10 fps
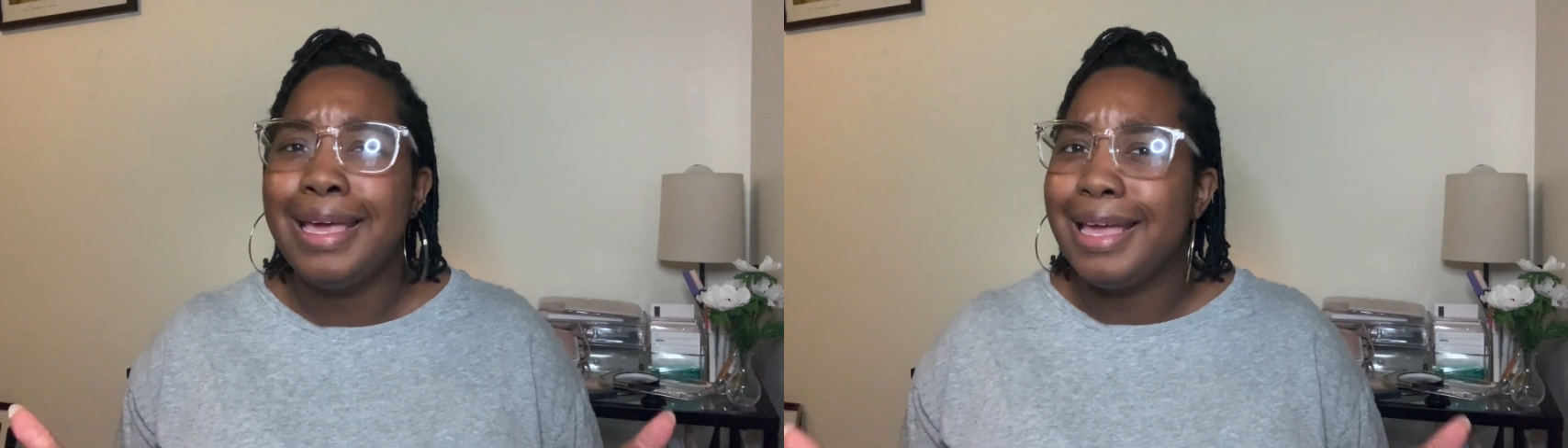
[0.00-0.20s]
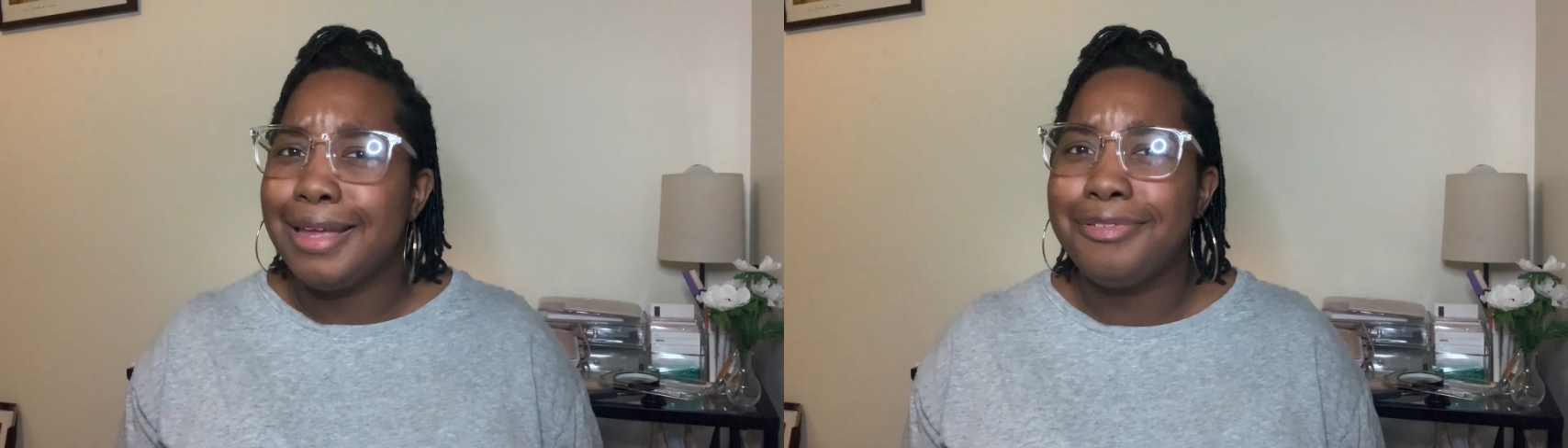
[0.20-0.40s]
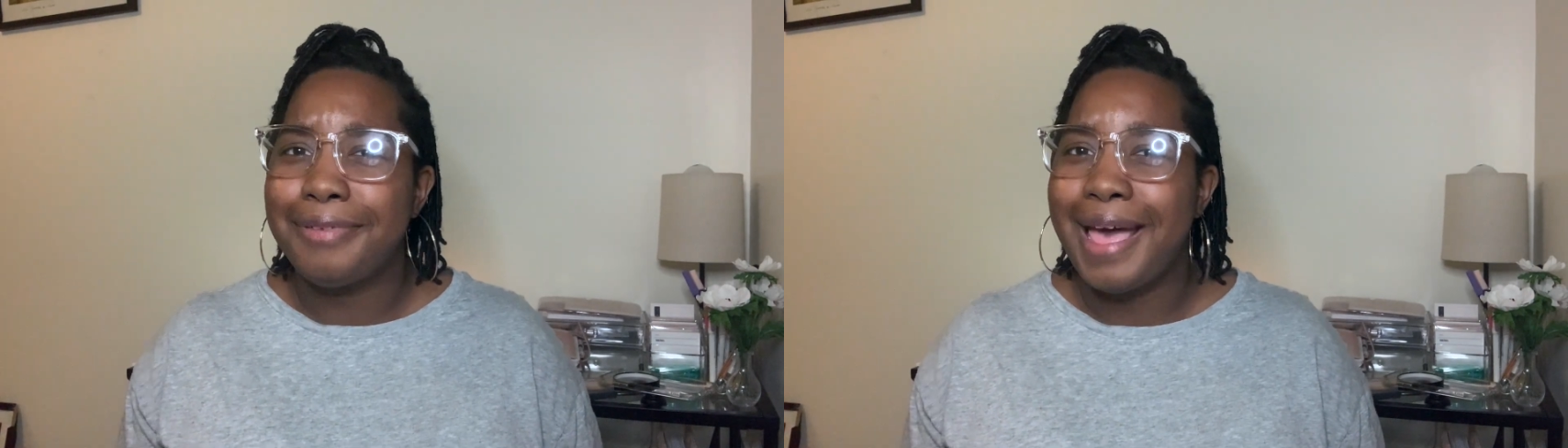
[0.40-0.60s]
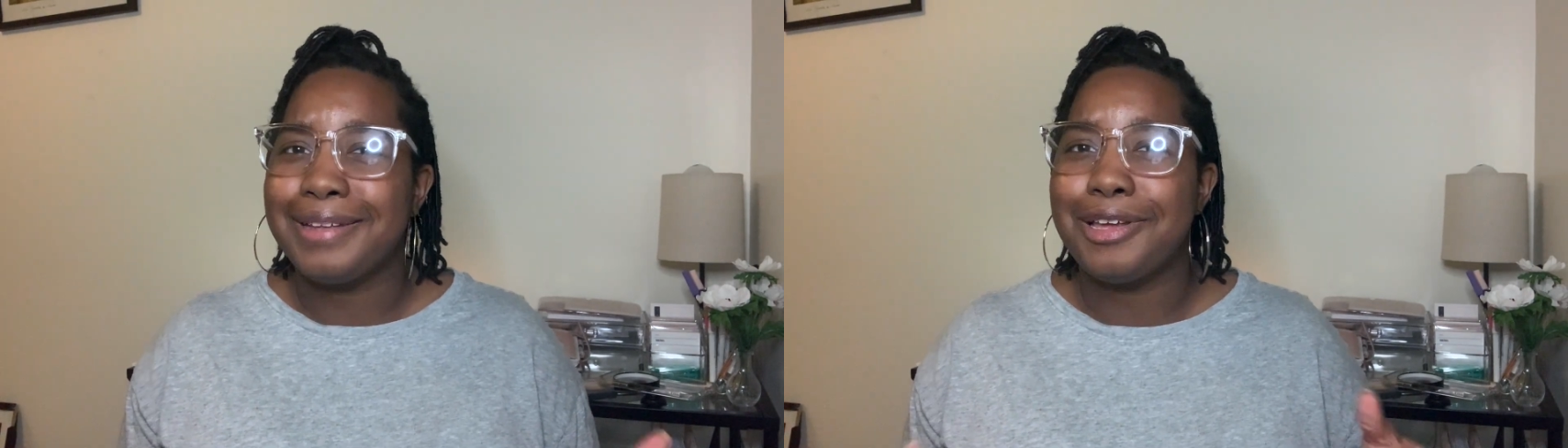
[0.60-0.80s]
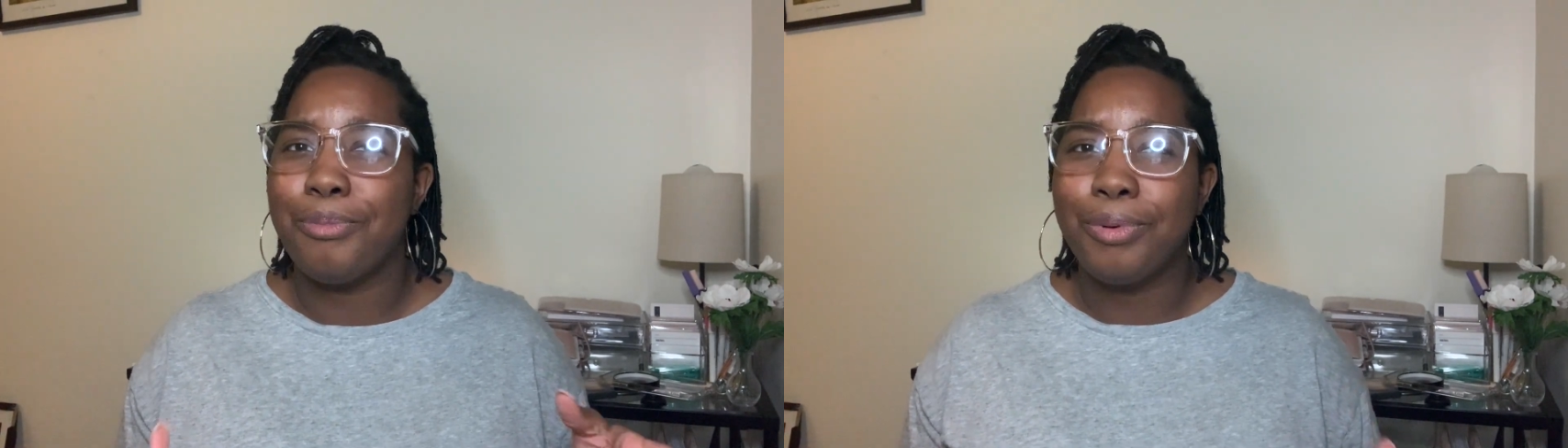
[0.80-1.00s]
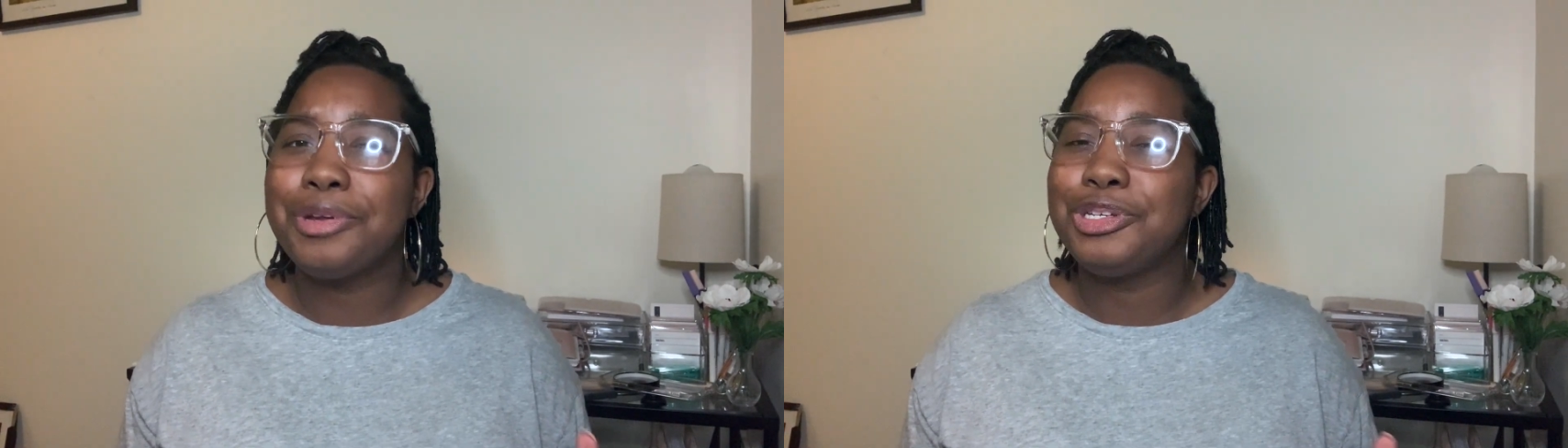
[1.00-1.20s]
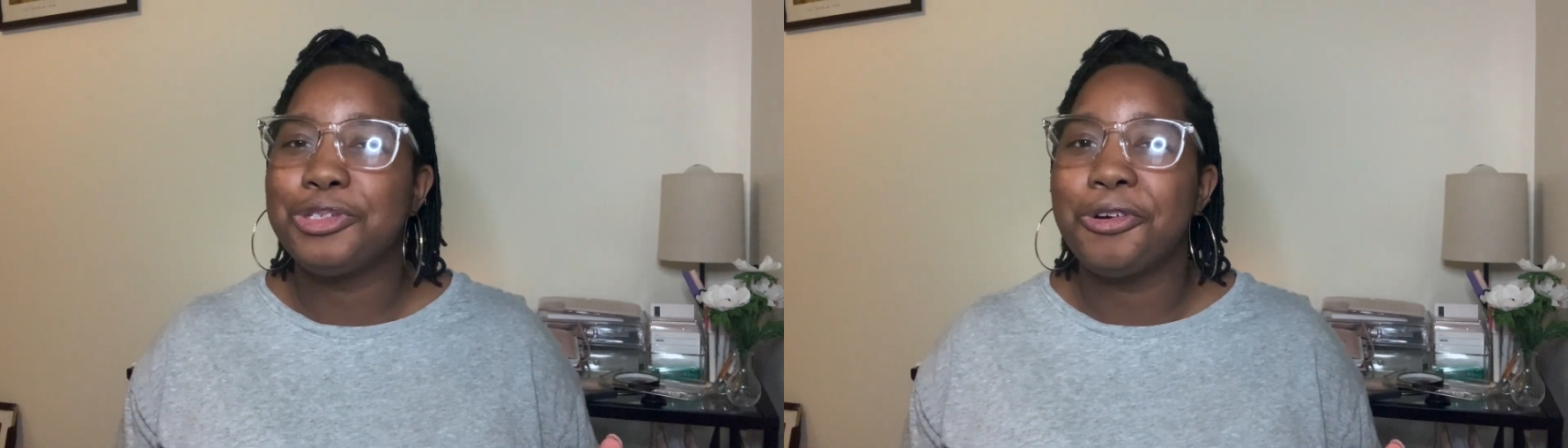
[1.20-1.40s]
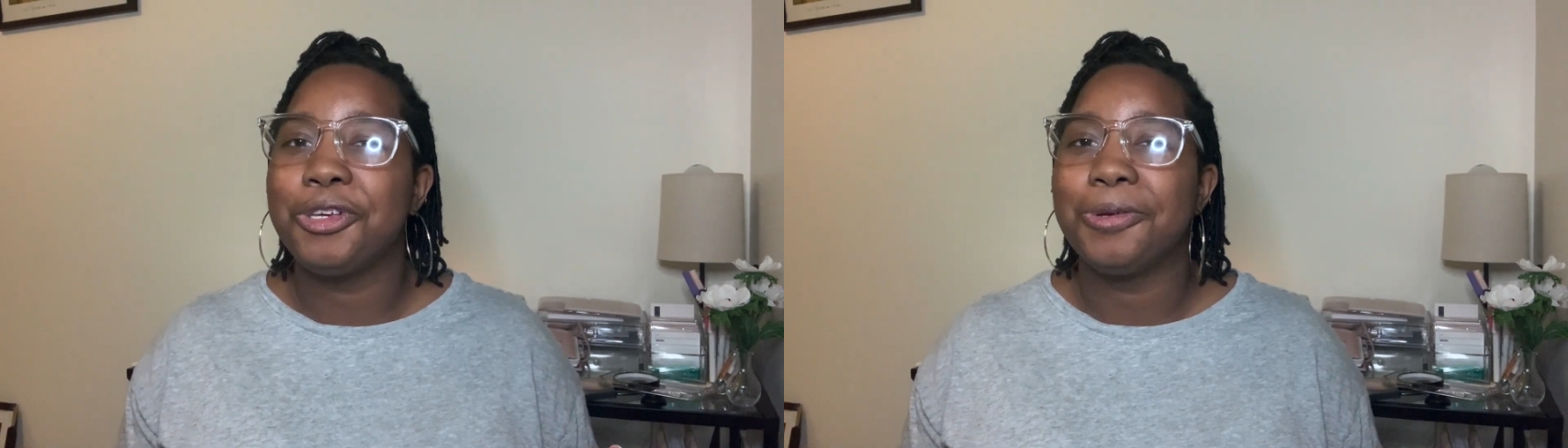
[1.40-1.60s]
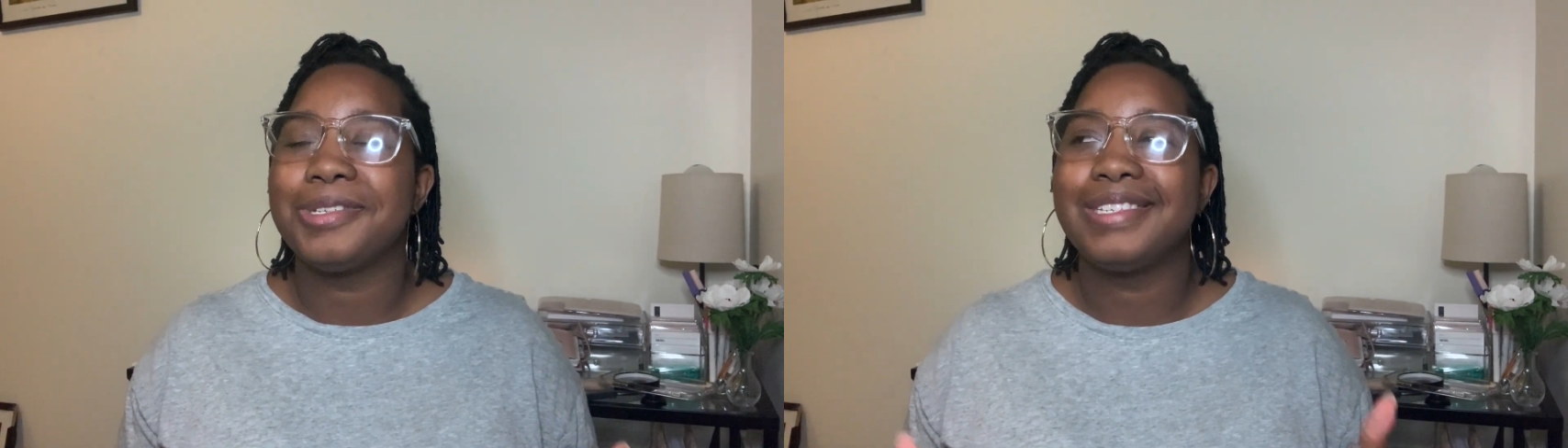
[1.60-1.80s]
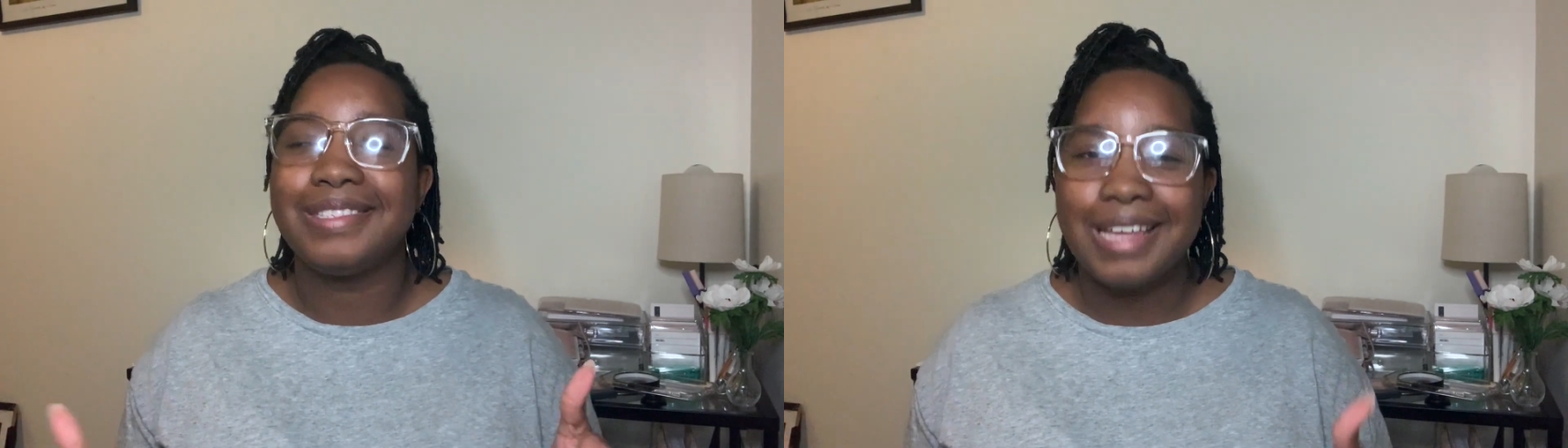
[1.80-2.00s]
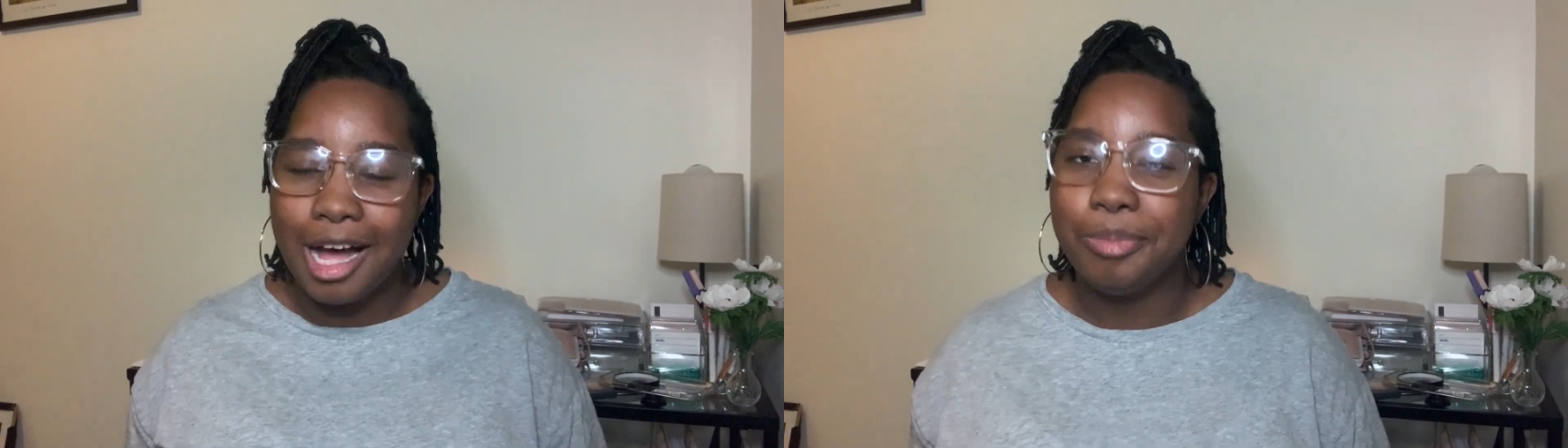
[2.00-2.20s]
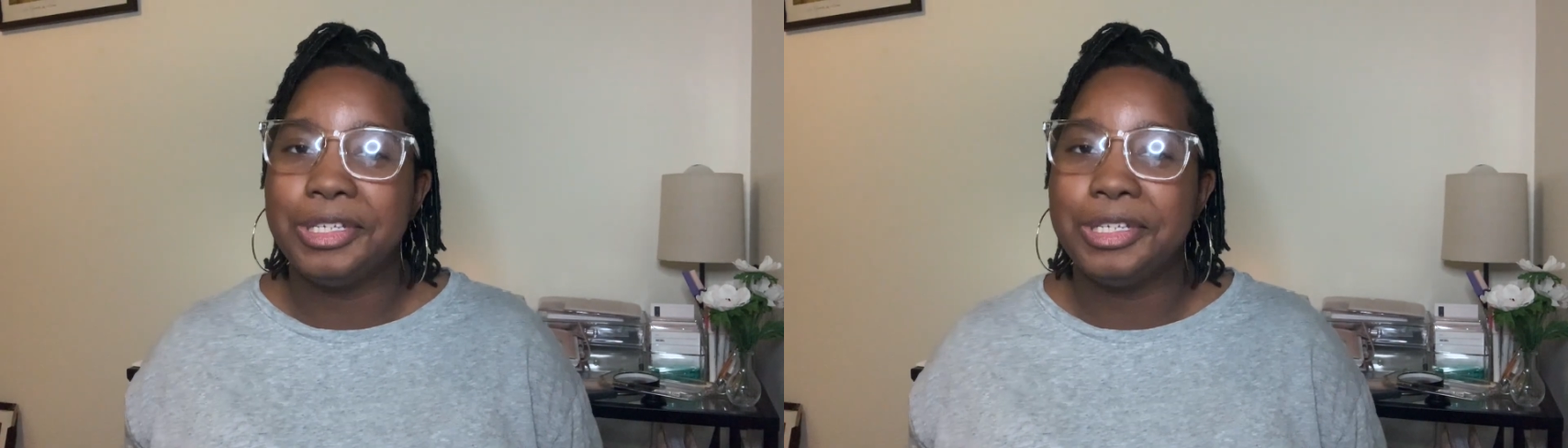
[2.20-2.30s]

In fact, I'm pretty sure you'll stop